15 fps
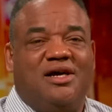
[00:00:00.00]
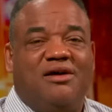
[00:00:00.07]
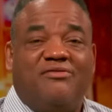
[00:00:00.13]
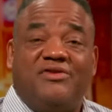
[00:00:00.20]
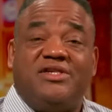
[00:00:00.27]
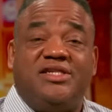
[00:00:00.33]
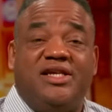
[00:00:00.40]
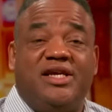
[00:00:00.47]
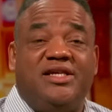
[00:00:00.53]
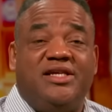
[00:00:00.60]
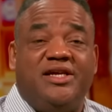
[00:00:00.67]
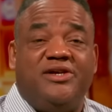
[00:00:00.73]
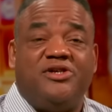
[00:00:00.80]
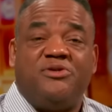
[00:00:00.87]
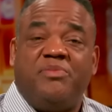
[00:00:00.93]
For 10
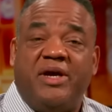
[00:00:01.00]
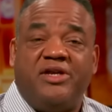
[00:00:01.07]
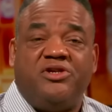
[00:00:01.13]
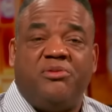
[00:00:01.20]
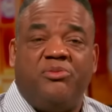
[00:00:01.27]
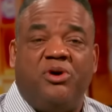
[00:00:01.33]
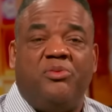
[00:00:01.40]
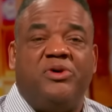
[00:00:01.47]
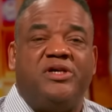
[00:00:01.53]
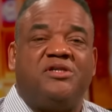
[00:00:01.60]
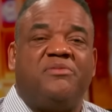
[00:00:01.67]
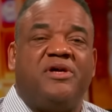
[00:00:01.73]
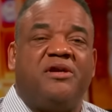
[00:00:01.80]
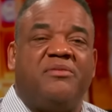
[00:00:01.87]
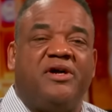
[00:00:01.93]
years, Patriot Mobile has
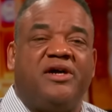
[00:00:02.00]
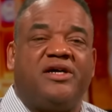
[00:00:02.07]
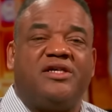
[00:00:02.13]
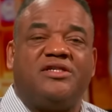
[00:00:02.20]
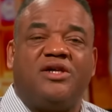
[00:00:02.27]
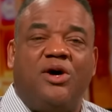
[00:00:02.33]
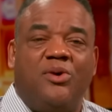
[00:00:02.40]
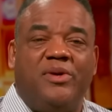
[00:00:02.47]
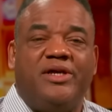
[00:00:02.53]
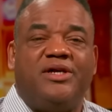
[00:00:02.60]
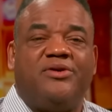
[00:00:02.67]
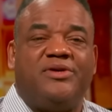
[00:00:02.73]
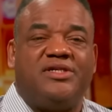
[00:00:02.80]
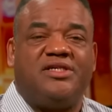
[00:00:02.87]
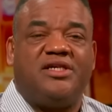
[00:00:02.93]
been America's only
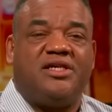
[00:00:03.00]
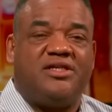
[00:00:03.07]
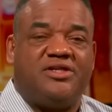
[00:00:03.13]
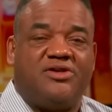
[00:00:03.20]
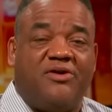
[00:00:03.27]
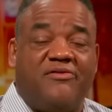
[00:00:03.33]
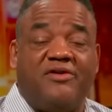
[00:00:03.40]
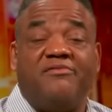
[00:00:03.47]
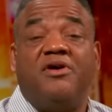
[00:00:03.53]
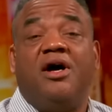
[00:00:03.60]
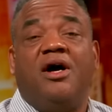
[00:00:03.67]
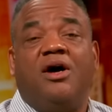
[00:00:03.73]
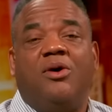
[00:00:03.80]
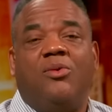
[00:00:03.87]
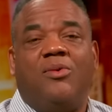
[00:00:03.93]
Christian conservative
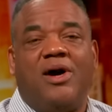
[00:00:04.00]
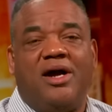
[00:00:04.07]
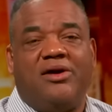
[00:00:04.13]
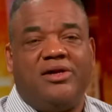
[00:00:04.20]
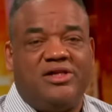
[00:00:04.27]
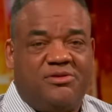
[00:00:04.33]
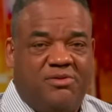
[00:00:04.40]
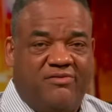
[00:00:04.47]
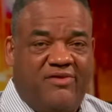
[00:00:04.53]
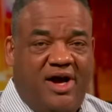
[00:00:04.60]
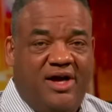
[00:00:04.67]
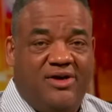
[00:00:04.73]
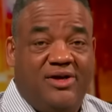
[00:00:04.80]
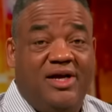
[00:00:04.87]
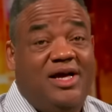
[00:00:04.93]
wireless
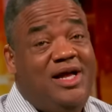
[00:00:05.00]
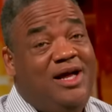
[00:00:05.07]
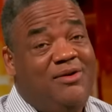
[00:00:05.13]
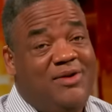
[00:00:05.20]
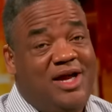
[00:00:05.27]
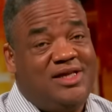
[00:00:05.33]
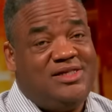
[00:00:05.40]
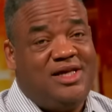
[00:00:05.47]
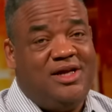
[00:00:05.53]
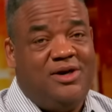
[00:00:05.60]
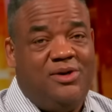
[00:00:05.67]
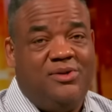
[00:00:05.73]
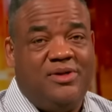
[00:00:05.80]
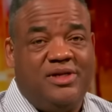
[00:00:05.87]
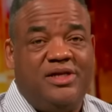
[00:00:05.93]
provider. And when I say
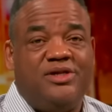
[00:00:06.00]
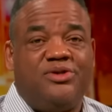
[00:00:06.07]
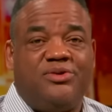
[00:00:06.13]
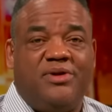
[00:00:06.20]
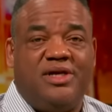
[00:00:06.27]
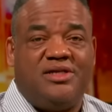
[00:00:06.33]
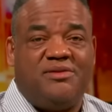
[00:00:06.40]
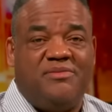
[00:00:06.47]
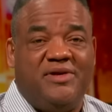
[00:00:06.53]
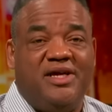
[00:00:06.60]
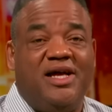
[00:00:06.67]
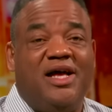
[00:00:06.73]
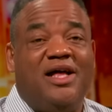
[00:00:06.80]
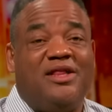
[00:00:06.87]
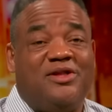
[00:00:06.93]
only, trust me,
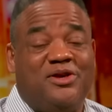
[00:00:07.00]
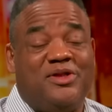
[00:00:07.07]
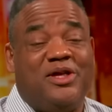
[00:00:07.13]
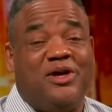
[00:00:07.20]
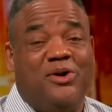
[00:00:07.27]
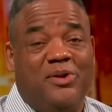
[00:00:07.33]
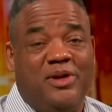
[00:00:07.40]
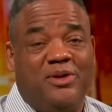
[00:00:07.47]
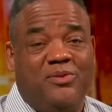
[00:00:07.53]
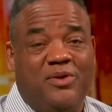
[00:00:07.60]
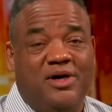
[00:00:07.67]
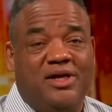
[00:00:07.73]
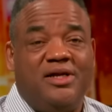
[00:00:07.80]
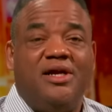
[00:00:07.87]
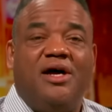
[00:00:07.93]
they're the only
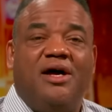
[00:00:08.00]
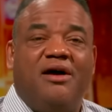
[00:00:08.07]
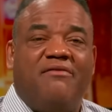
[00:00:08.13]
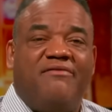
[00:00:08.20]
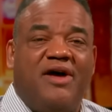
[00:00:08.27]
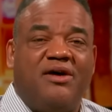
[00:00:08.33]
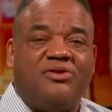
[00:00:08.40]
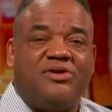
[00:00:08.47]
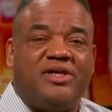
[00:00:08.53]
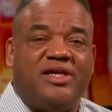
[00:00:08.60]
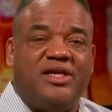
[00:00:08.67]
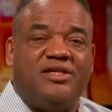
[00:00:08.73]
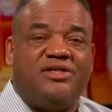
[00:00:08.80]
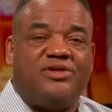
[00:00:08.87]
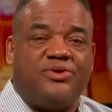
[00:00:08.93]
one. Founder
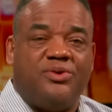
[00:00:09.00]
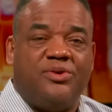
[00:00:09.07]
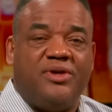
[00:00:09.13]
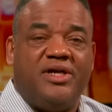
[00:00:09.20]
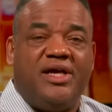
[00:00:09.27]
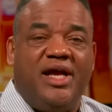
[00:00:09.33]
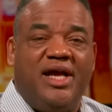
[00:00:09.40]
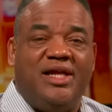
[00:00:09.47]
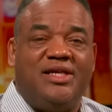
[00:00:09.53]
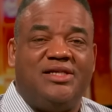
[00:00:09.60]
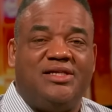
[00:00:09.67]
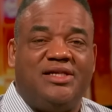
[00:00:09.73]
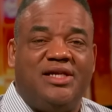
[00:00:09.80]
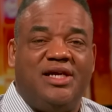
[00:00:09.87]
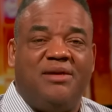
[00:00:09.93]
Glenn Story and
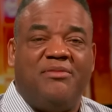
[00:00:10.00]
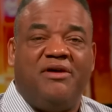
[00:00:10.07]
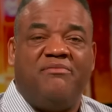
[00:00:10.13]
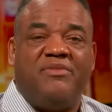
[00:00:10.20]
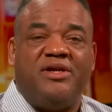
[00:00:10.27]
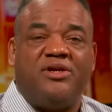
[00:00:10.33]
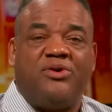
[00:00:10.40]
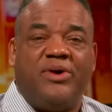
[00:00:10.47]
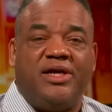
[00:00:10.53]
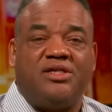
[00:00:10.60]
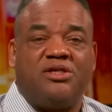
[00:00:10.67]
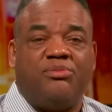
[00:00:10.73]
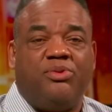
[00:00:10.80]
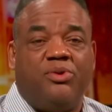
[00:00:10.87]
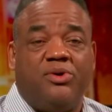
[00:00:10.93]
his team have been great
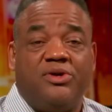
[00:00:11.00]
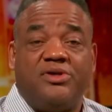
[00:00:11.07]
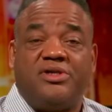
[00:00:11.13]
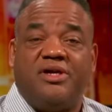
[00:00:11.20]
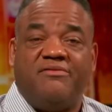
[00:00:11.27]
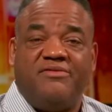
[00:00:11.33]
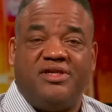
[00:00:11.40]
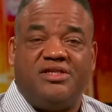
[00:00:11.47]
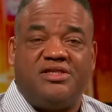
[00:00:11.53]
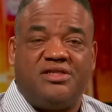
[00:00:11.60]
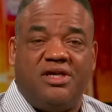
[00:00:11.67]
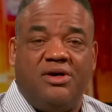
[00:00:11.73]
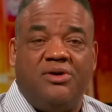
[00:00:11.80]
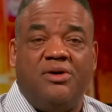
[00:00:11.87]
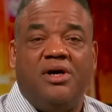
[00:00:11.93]
supporters of this
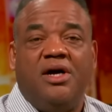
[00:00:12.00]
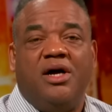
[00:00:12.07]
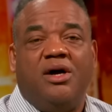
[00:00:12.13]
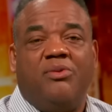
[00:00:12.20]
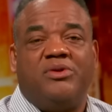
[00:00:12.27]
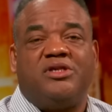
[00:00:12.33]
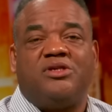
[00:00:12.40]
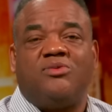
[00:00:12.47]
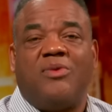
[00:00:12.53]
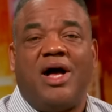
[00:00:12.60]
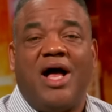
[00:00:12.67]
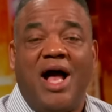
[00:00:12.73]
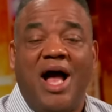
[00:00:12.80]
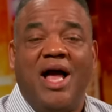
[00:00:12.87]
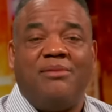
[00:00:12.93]
show, which is
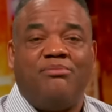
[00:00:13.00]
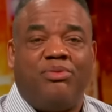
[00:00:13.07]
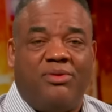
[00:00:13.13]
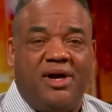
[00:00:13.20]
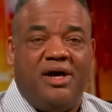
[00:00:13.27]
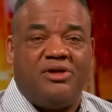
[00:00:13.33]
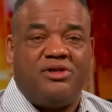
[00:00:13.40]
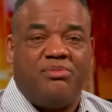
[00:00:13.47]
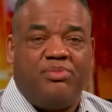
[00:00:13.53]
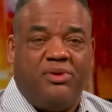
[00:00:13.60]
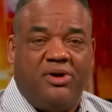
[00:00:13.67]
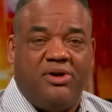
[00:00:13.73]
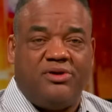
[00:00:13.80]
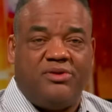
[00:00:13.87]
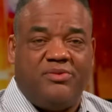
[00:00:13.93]
why I'm proud to
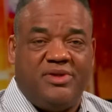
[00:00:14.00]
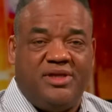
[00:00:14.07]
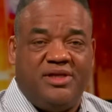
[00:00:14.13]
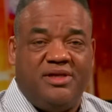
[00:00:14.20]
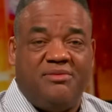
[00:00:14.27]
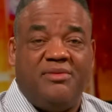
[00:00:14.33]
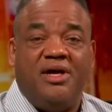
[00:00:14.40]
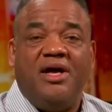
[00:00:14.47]
partner with them.